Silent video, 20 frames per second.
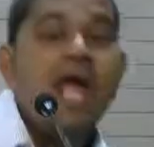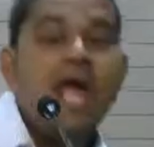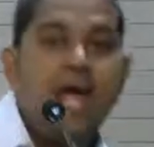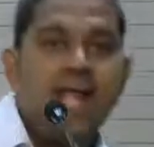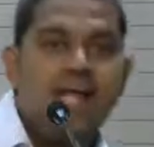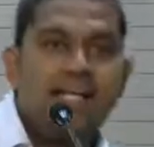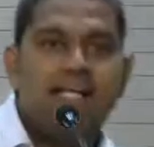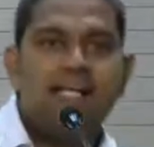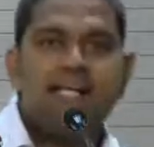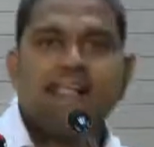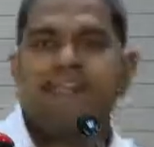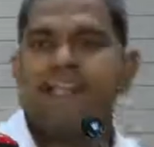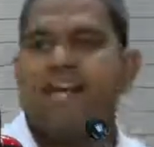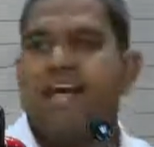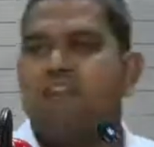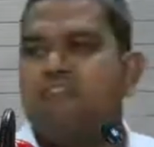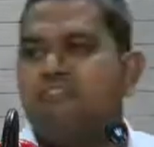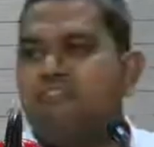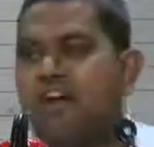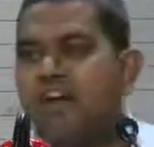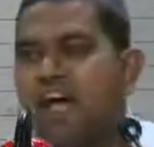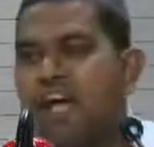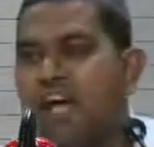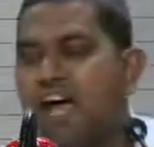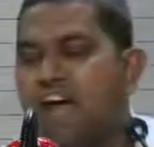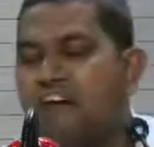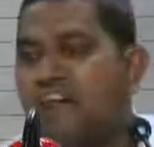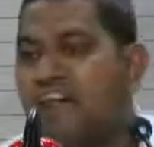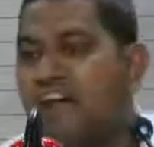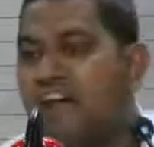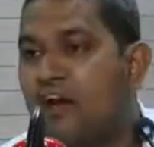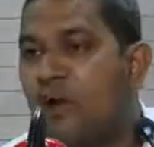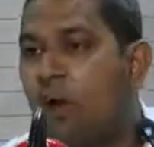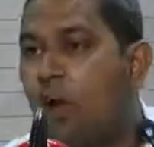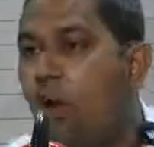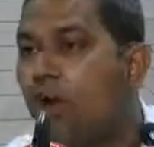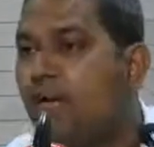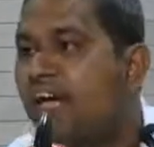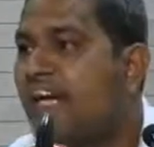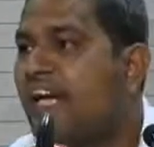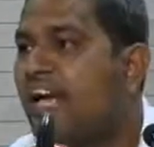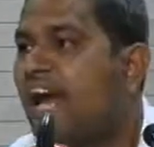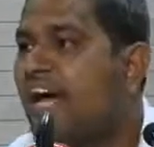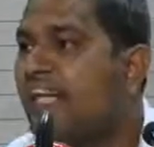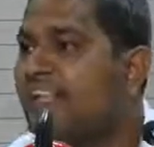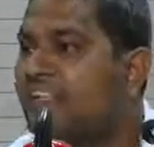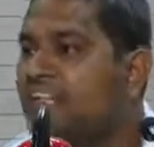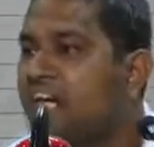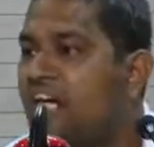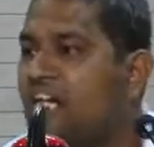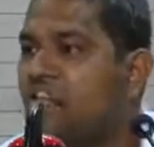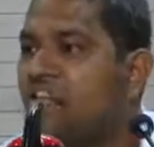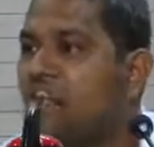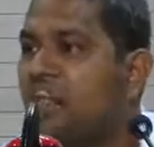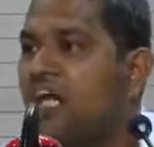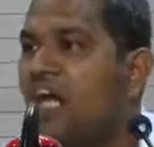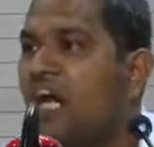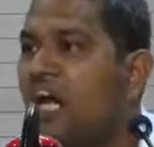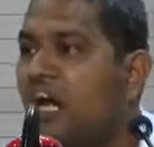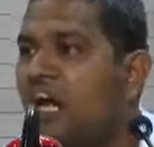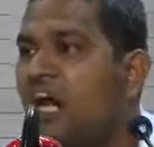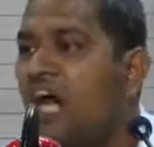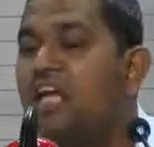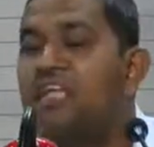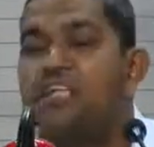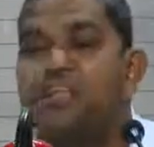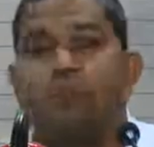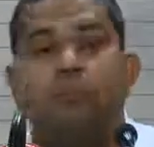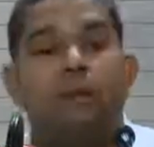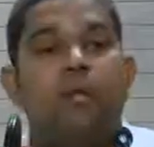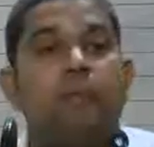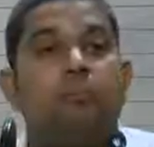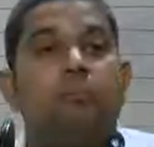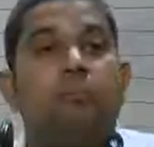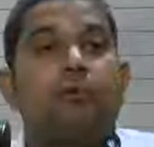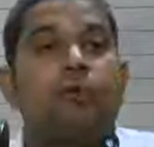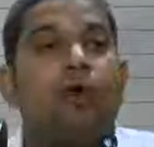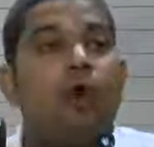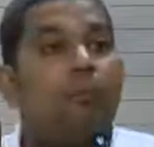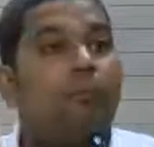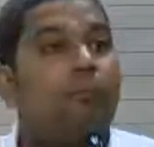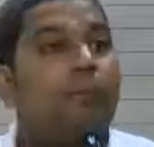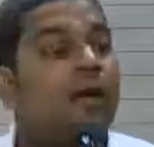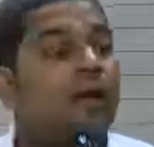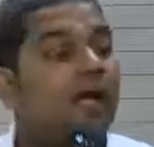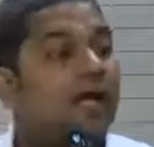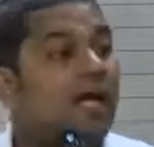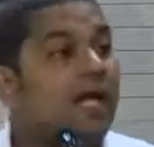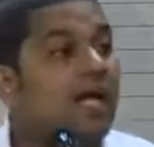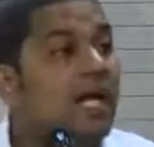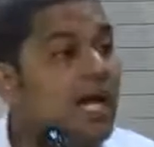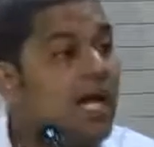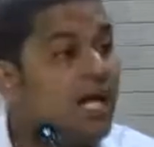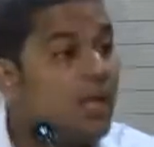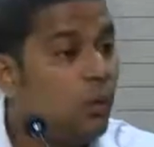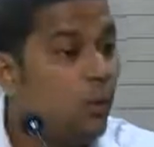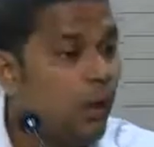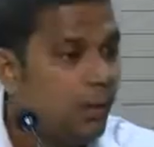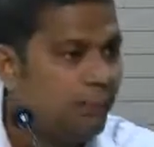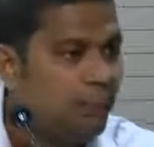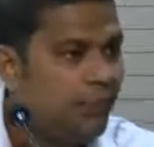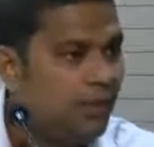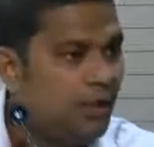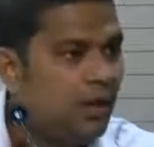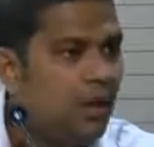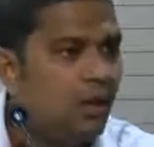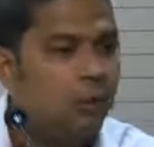In the same way, if an organization is being properly equipped